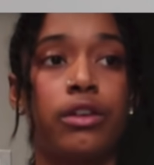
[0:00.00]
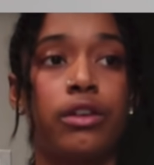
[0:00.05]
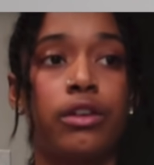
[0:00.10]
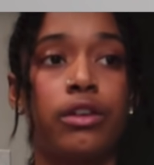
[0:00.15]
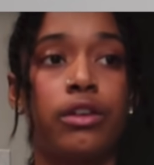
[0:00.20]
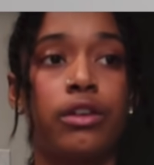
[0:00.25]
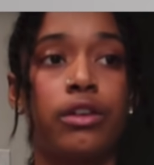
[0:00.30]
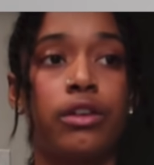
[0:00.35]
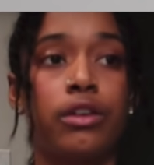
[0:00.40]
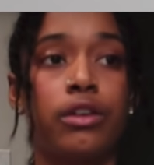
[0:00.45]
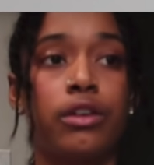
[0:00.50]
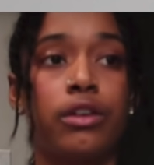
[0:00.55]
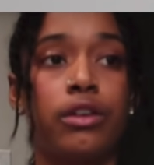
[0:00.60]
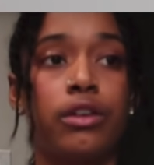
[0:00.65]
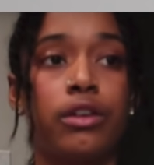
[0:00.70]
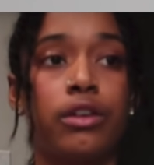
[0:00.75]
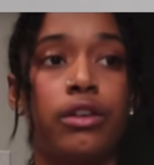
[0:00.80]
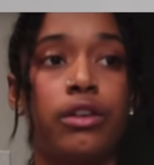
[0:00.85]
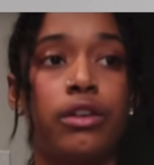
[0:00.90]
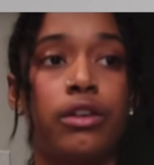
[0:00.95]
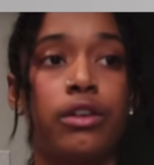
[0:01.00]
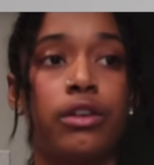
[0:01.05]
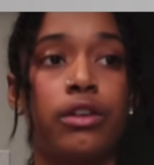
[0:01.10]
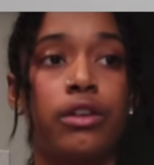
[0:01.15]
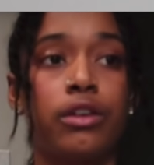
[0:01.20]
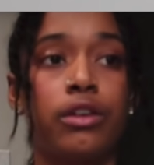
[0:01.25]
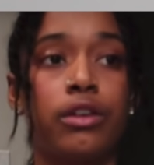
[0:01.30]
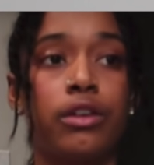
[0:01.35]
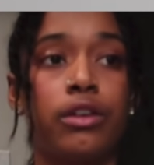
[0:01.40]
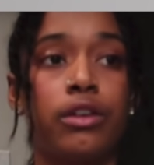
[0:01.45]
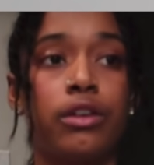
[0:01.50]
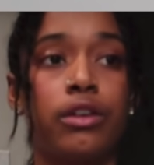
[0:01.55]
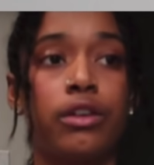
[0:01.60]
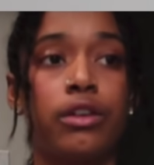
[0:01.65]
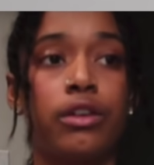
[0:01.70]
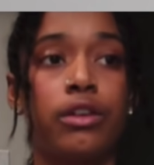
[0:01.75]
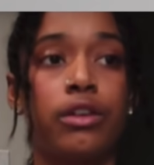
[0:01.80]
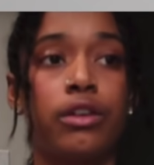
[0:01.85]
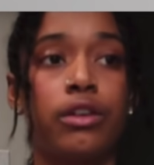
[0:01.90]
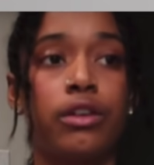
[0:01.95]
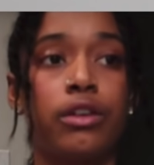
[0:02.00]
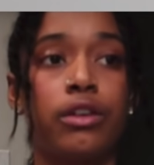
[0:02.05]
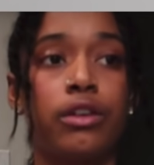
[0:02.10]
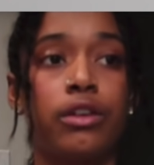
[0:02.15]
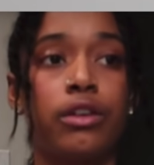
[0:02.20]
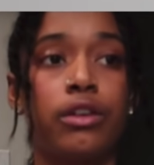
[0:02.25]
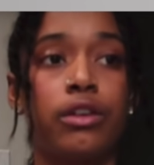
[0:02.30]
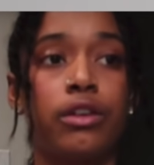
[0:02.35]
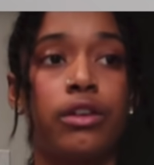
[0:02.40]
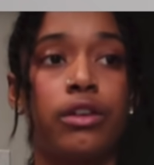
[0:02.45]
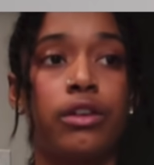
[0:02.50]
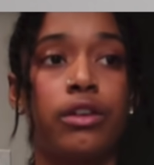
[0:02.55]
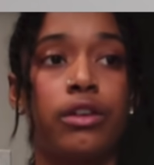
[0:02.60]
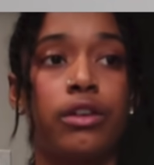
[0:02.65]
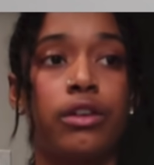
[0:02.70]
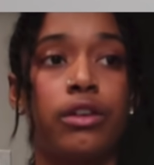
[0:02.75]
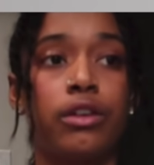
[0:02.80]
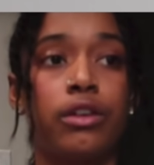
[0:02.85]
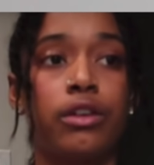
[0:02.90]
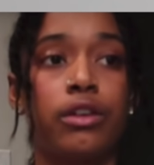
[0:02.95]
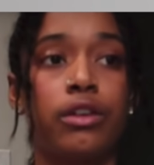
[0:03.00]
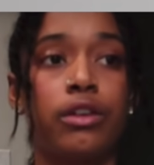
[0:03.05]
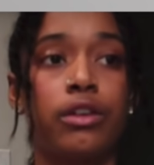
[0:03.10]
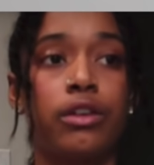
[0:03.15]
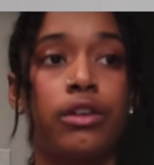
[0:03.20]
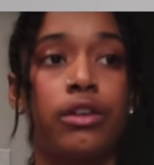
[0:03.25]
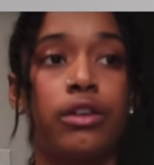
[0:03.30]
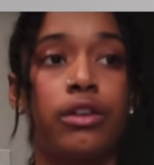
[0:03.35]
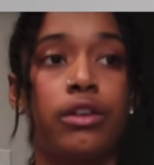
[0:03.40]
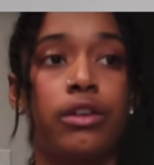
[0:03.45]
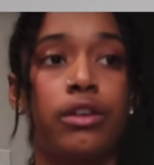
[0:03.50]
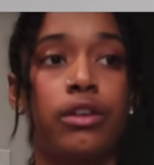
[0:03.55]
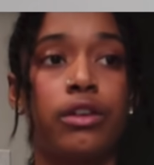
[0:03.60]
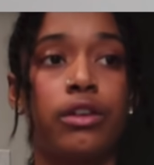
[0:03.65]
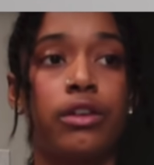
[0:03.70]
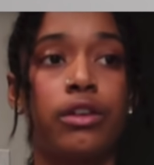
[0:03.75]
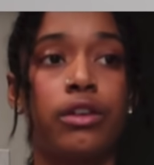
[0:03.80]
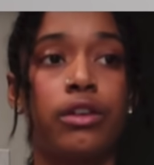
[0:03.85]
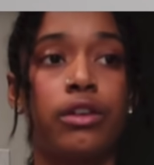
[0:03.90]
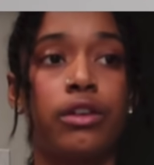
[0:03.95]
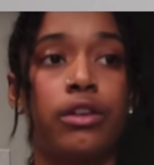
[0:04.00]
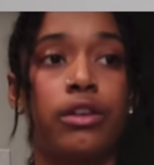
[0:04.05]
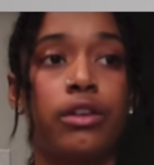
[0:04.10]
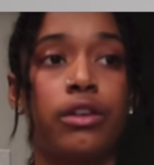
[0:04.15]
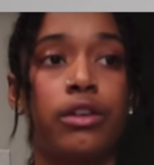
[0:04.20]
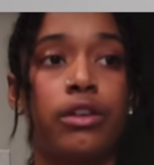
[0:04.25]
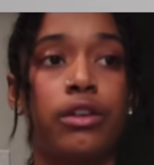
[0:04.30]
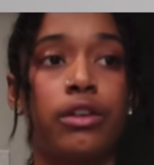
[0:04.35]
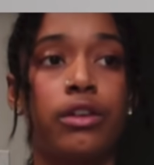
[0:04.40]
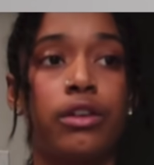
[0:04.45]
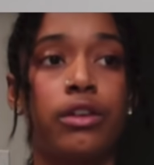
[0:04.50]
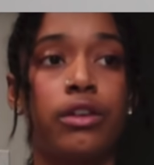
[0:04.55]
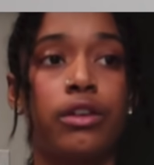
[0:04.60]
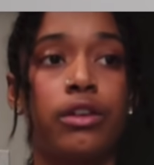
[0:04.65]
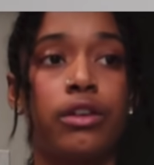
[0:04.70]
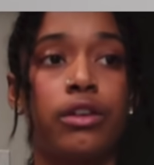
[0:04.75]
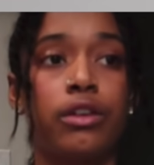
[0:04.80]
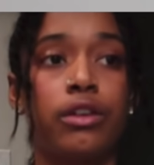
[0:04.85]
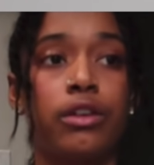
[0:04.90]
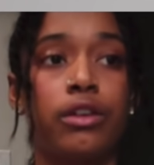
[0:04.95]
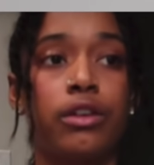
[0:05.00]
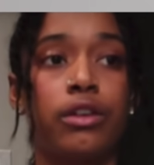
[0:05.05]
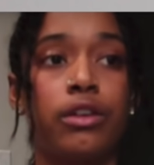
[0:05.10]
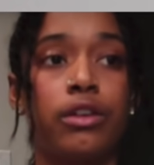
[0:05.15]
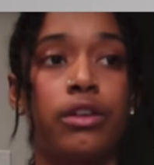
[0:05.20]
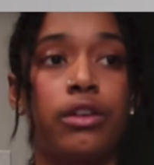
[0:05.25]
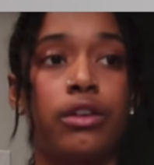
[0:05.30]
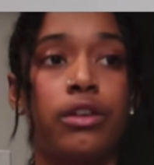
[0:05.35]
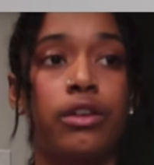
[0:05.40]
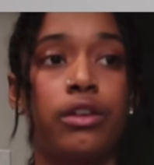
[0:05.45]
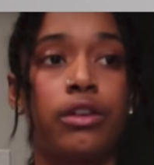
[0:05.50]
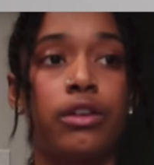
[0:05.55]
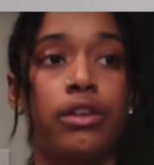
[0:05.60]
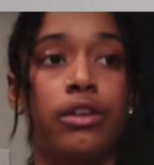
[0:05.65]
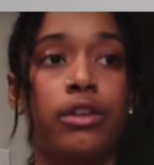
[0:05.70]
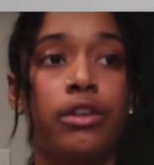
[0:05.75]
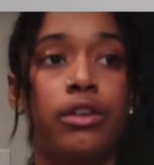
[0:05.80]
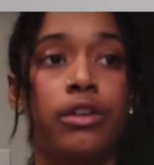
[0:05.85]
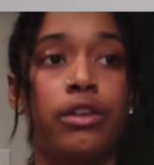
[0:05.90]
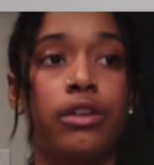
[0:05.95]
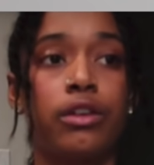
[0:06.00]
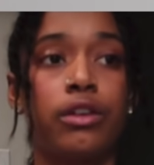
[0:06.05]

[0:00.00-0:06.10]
[no speech]